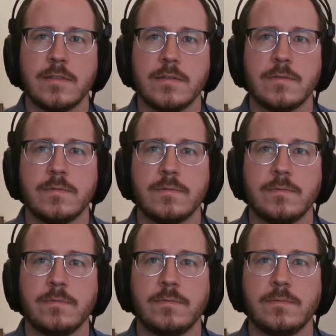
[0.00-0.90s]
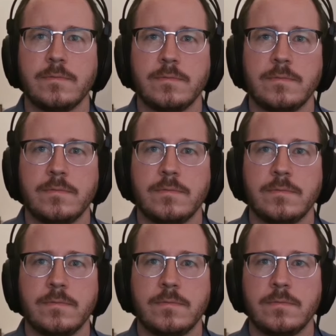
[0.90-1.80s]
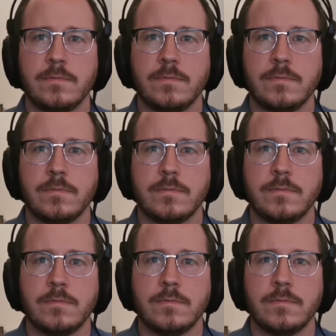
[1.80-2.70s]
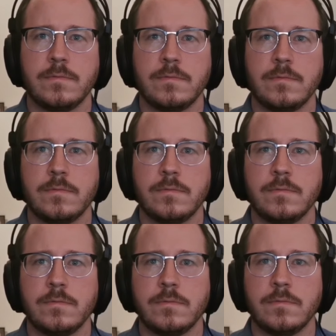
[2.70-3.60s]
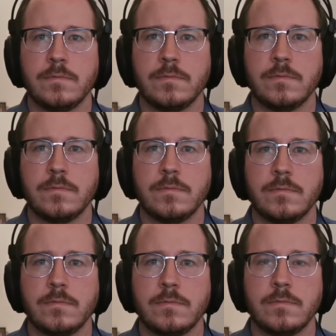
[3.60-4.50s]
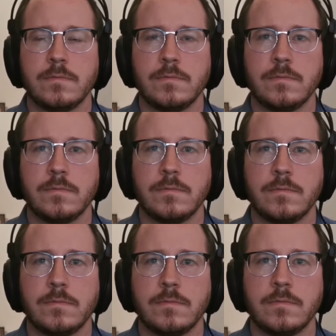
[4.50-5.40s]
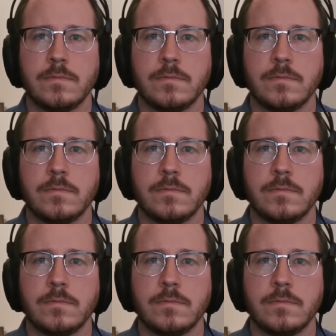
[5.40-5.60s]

This person isn't speaking.